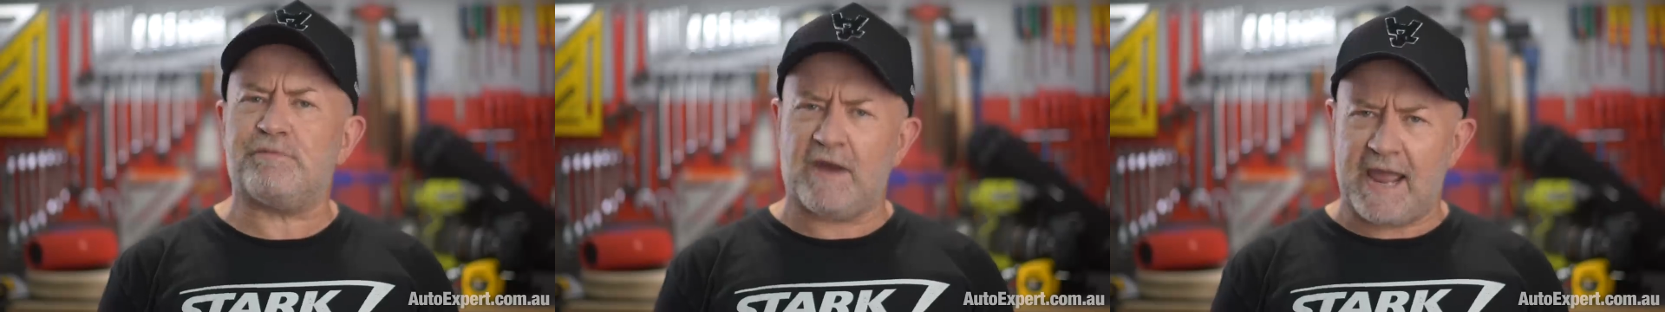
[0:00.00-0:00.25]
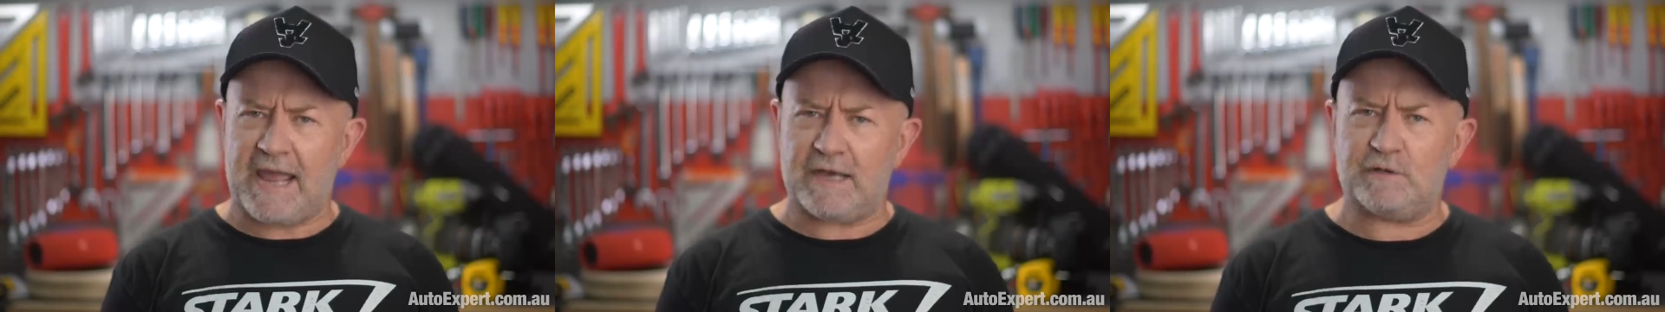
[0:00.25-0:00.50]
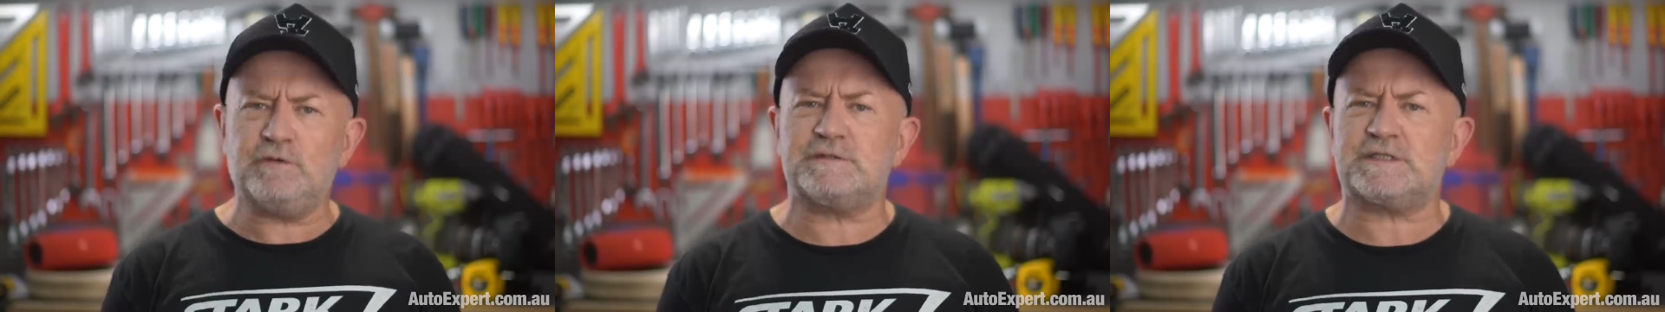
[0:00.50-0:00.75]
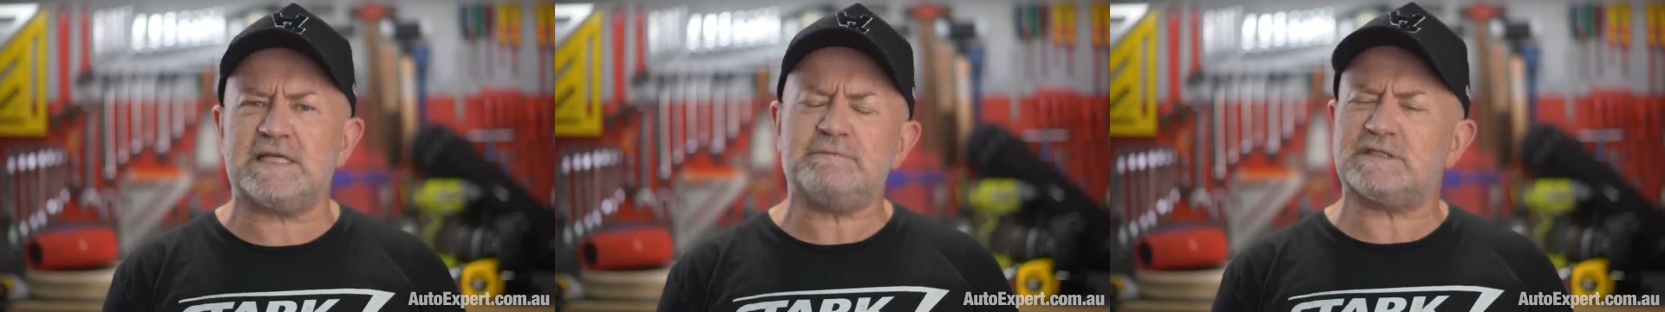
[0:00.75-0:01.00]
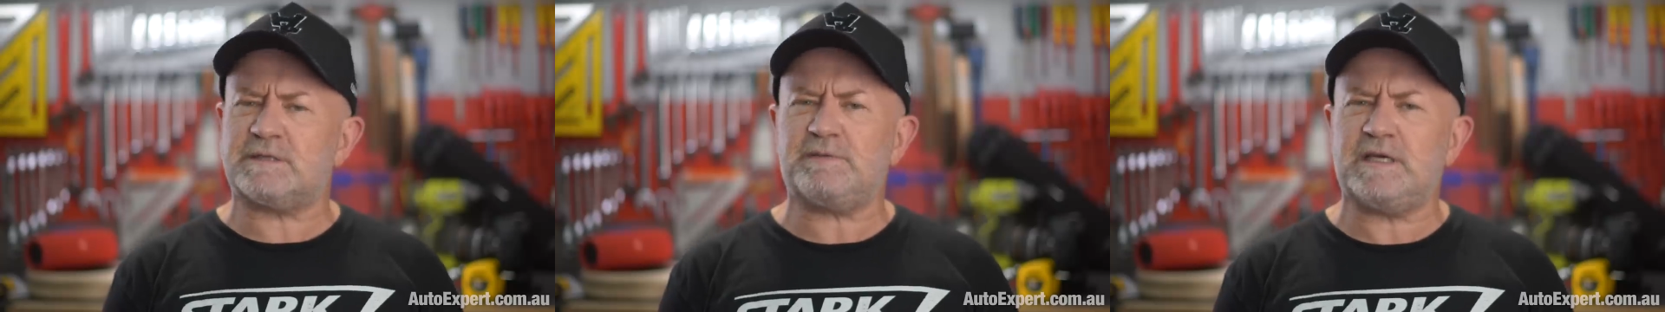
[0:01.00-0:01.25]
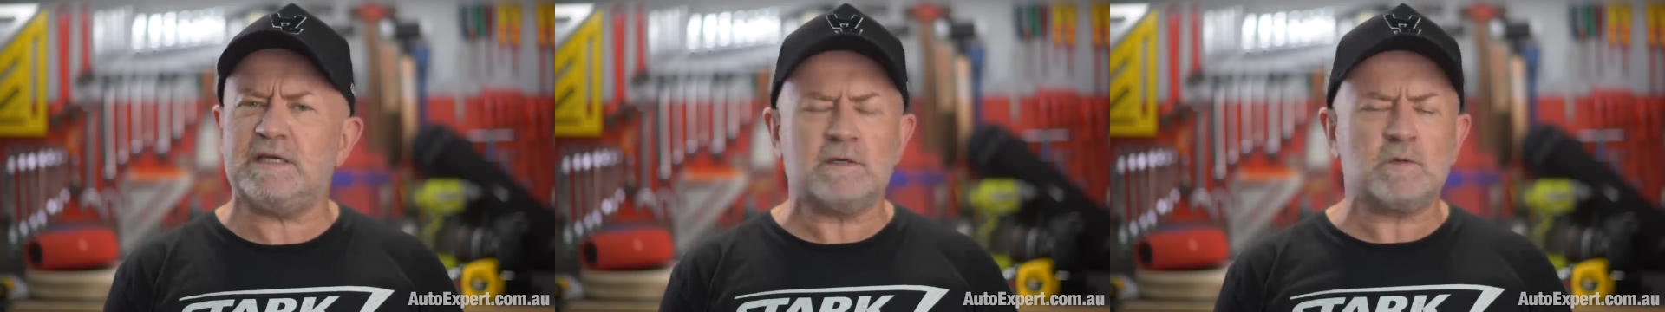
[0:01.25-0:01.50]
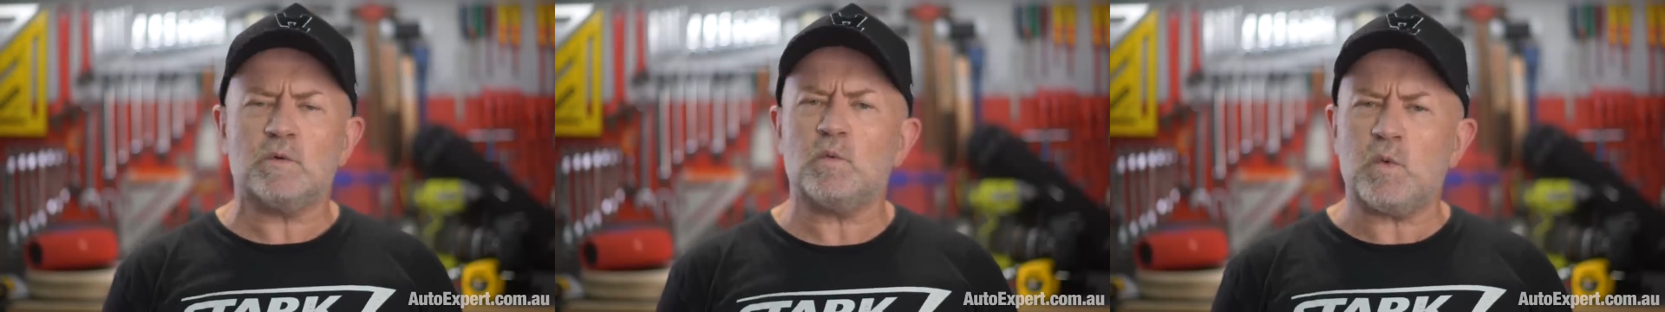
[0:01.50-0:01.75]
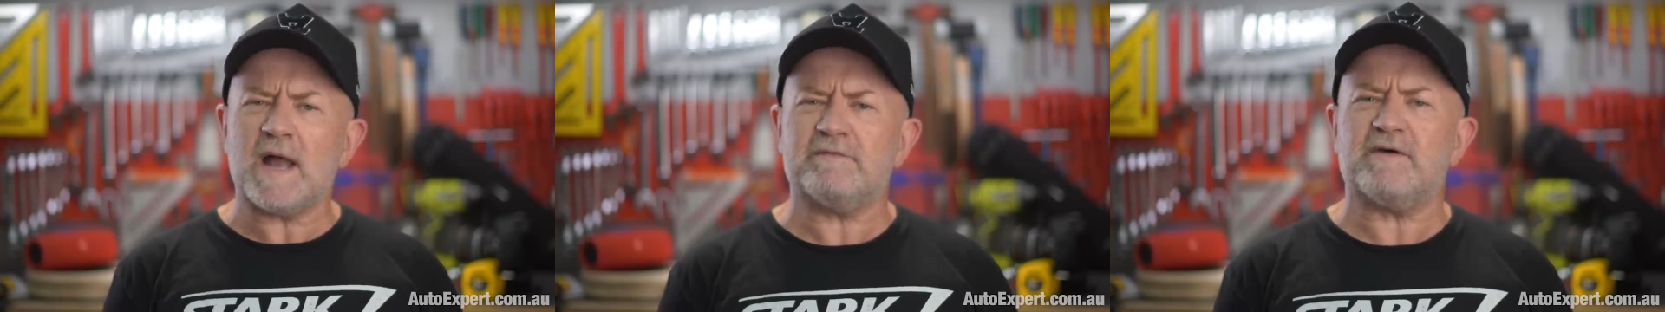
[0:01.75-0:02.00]
Brad who seems to be
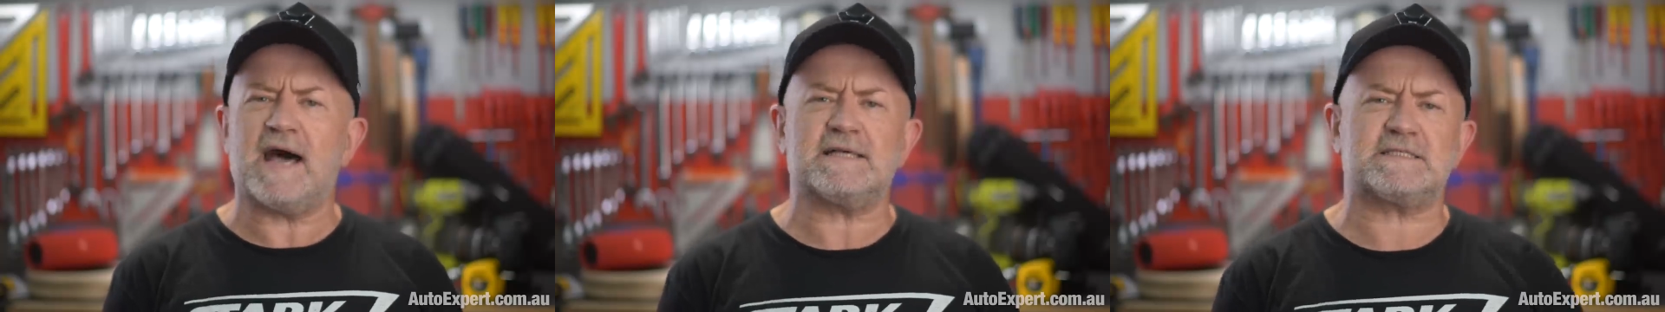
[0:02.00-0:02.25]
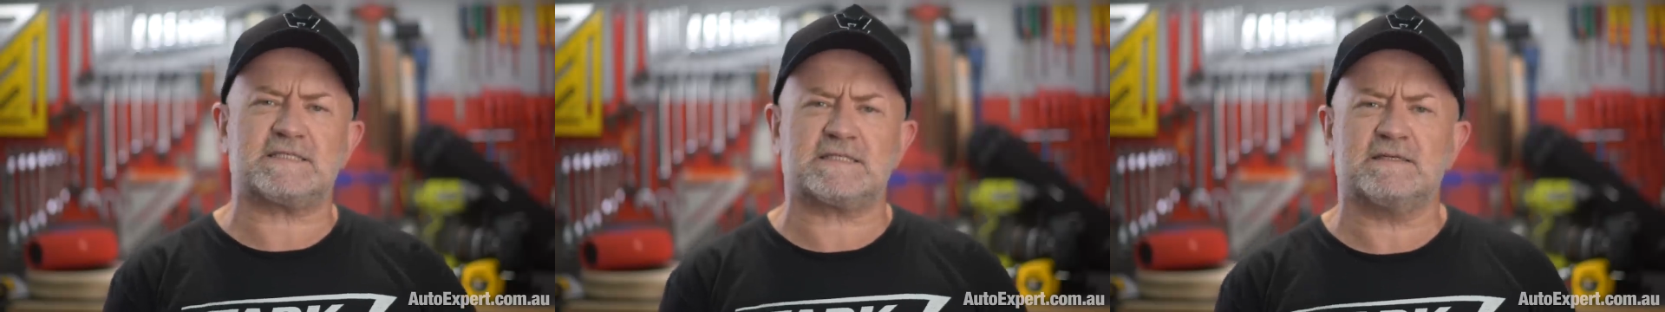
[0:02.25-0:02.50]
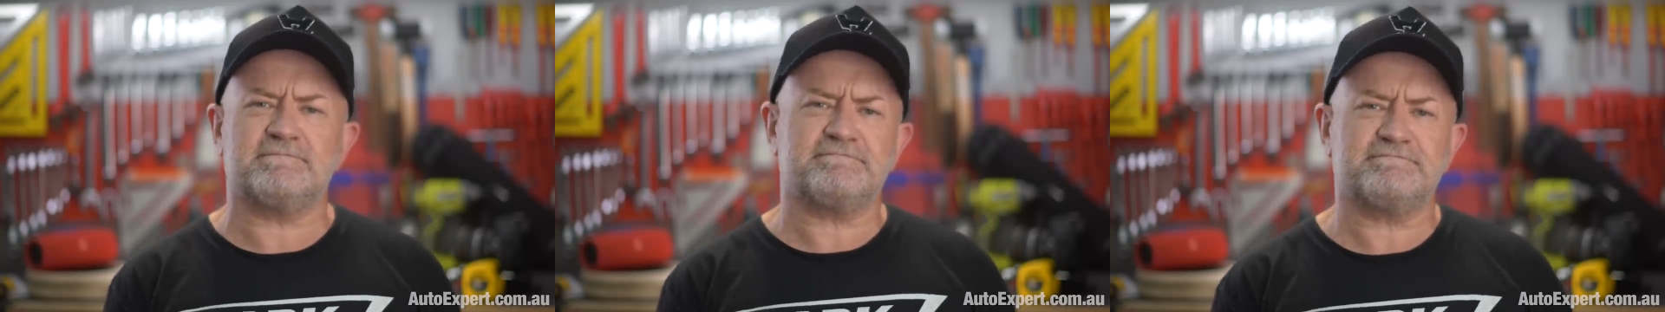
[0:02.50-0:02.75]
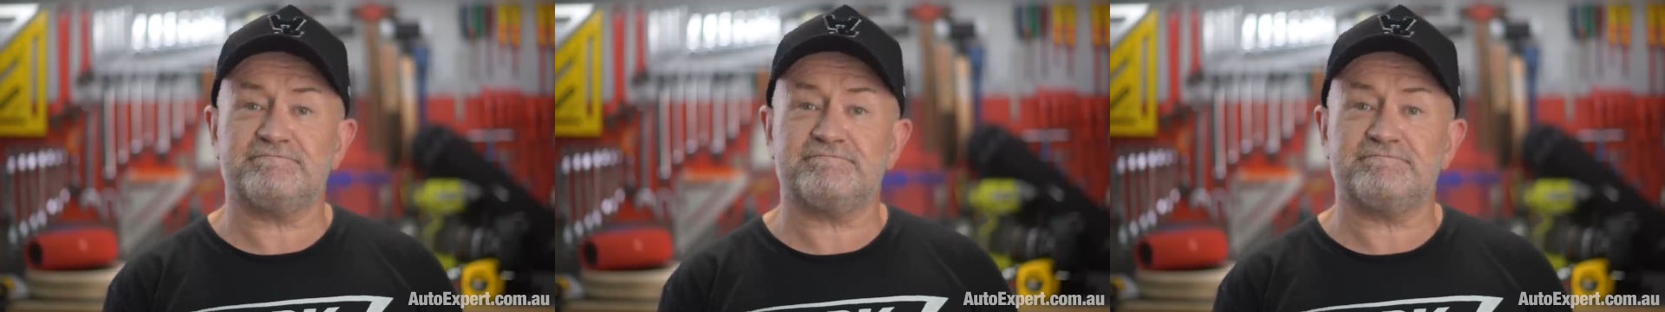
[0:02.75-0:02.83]
one of us.